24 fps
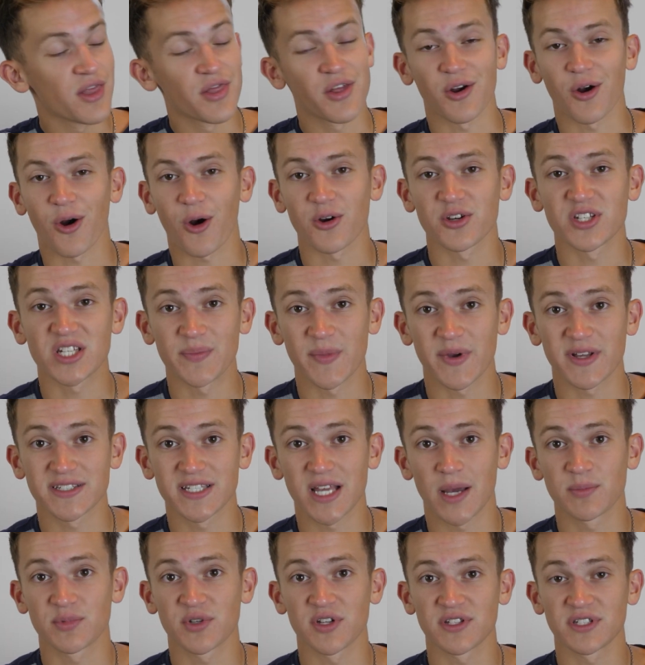There are some
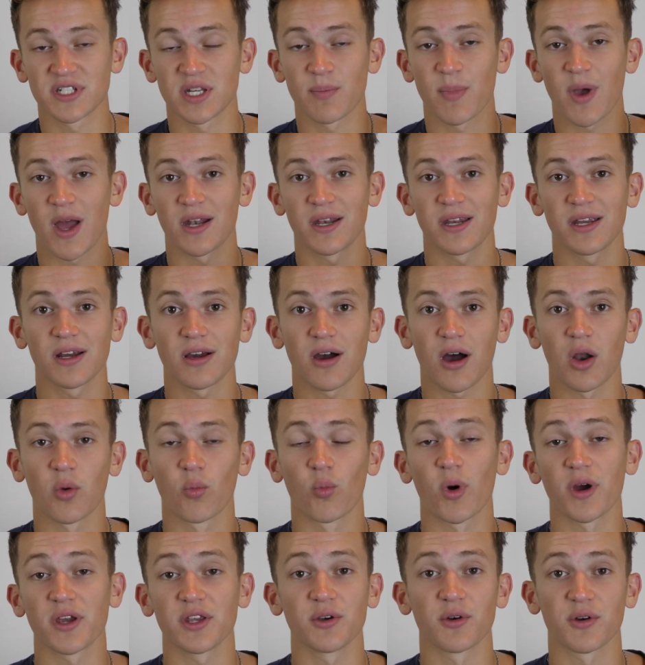exceptions depending on
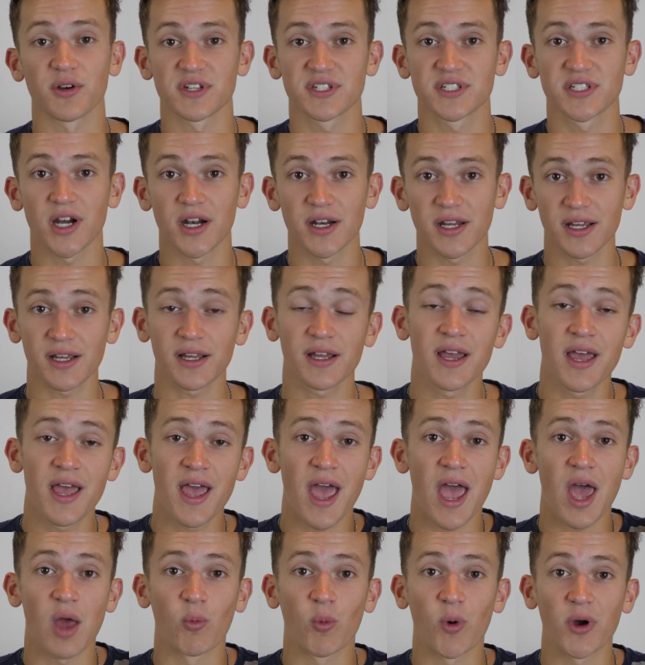what you're studying
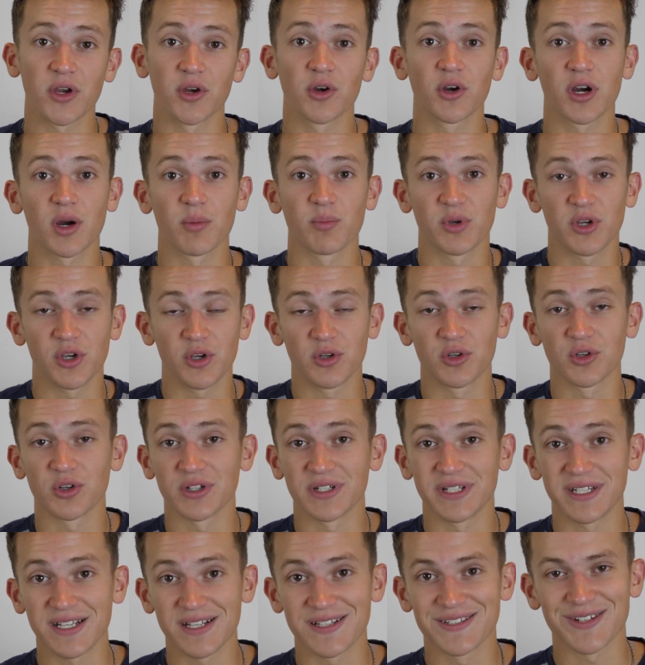and what your computer
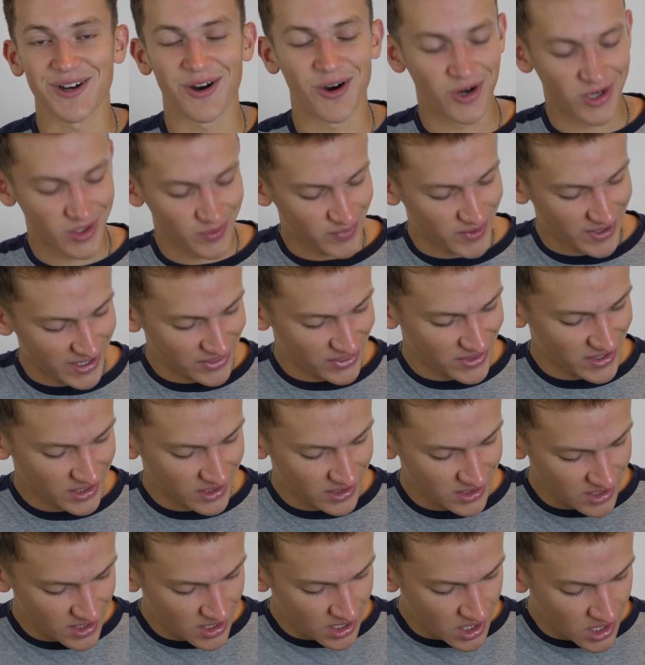needs are, but I
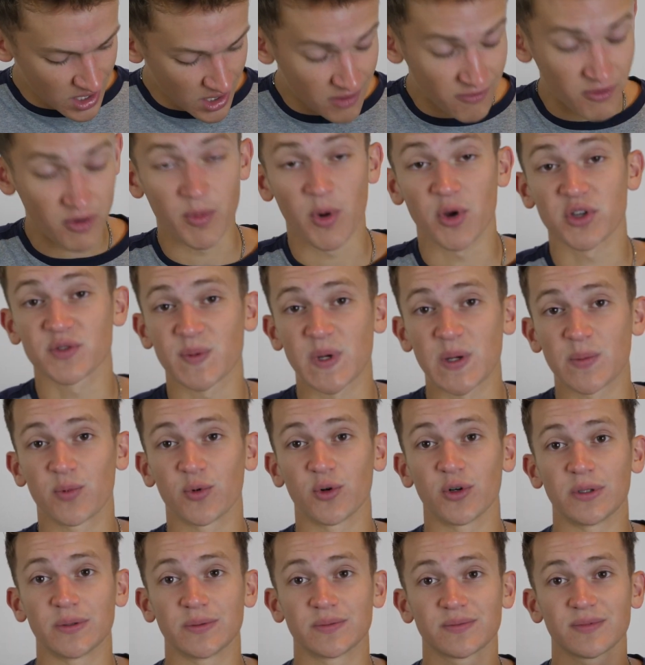think for most
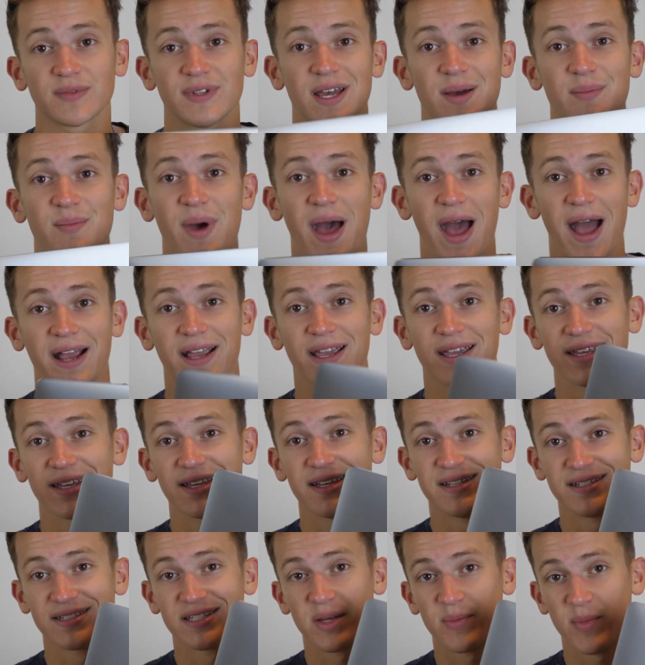people, a Mac
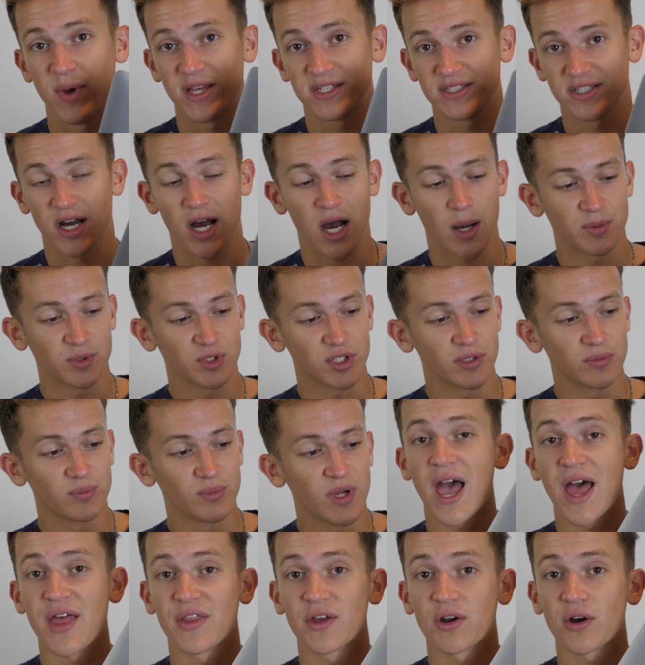is the best option.
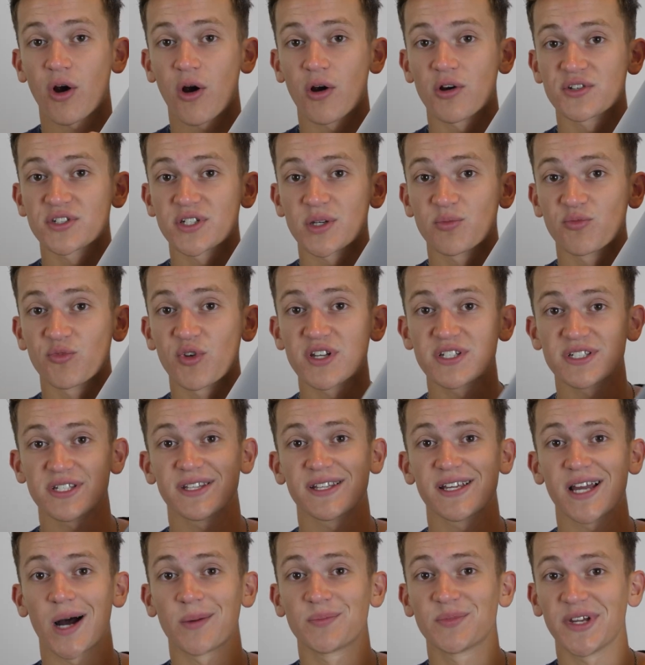And there are some
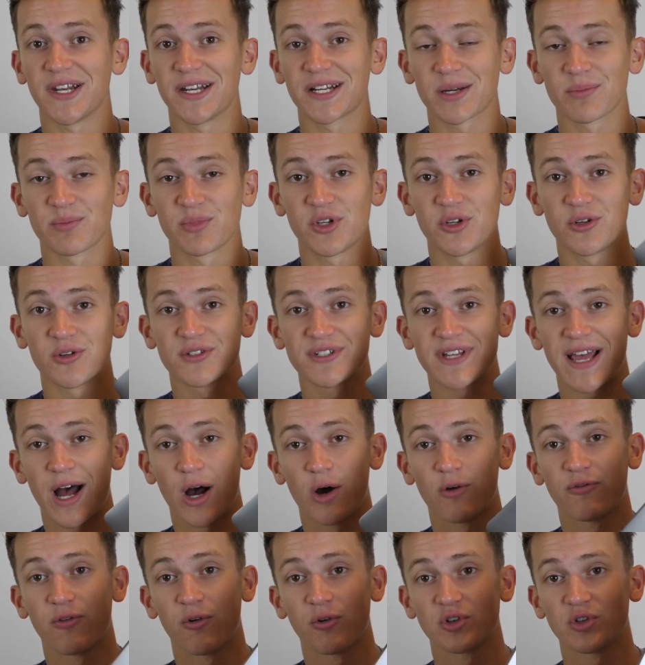recently updated computers
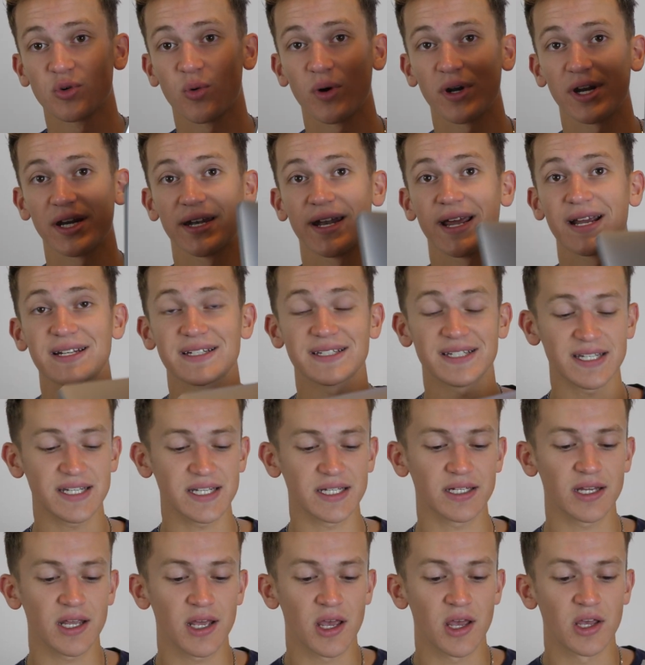out for
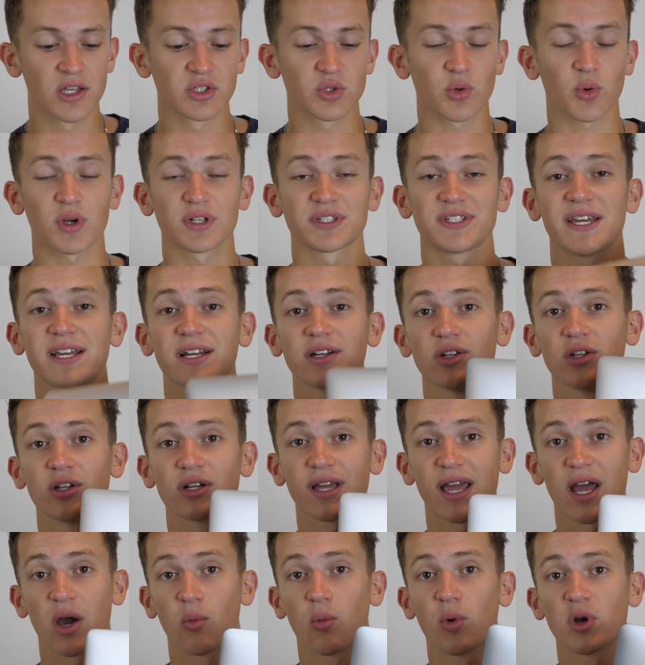2019, so we're going to take a
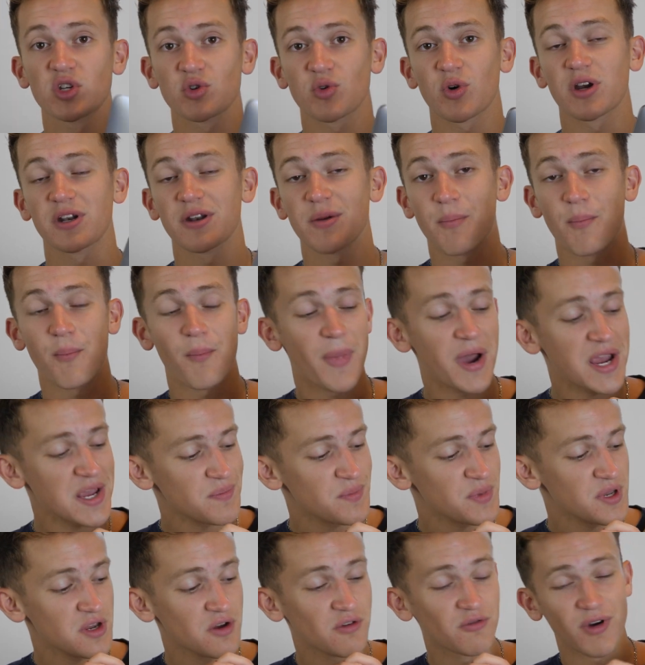look at which one
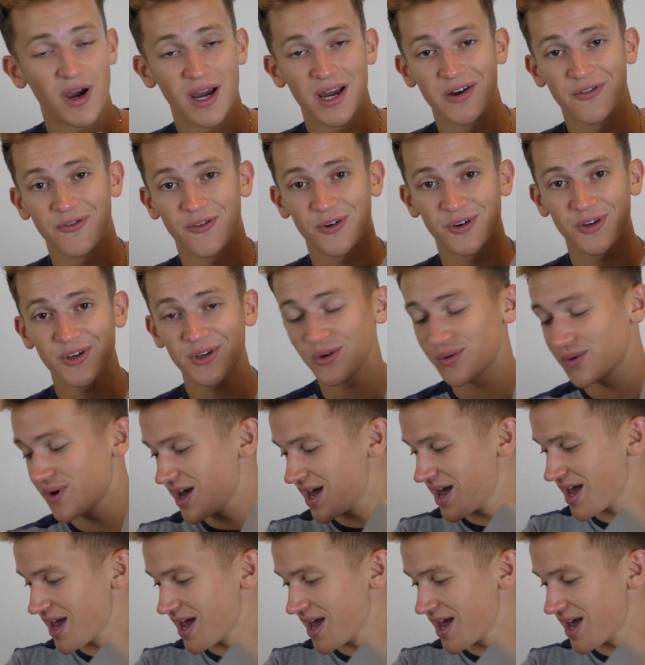might be right for you.